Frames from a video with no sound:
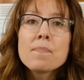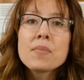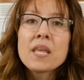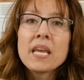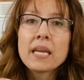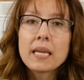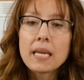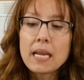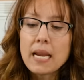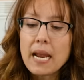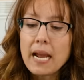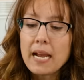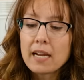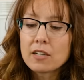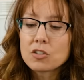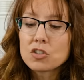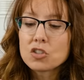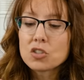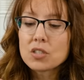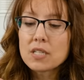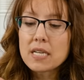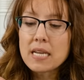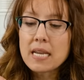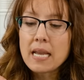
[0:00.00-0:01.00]
It can
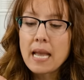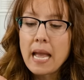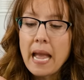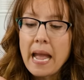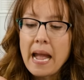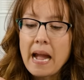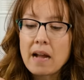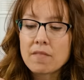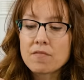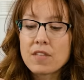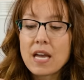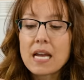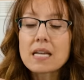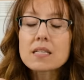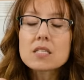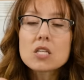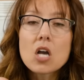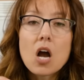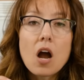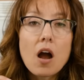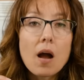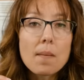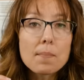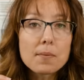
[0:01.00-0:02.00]
actually have that
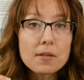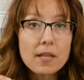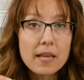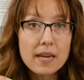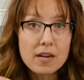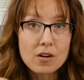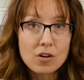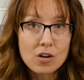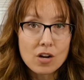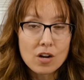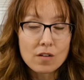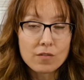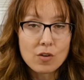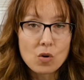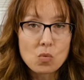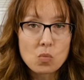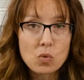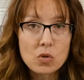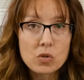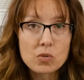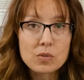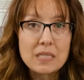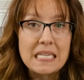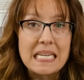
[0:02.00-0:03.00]
top layer of a
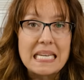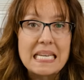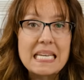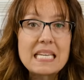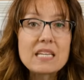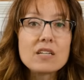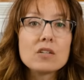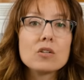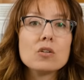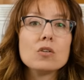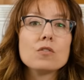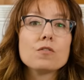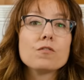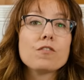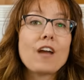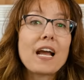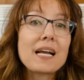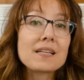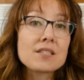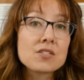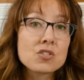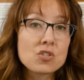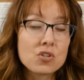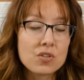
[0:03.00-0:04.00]
wound heal
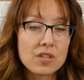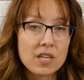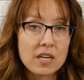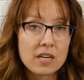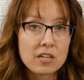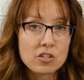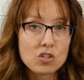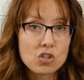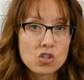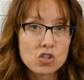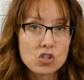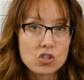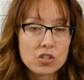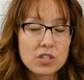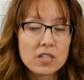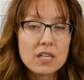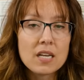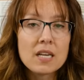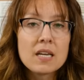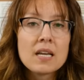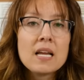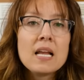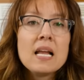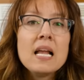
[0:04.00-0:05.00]
faster than it should.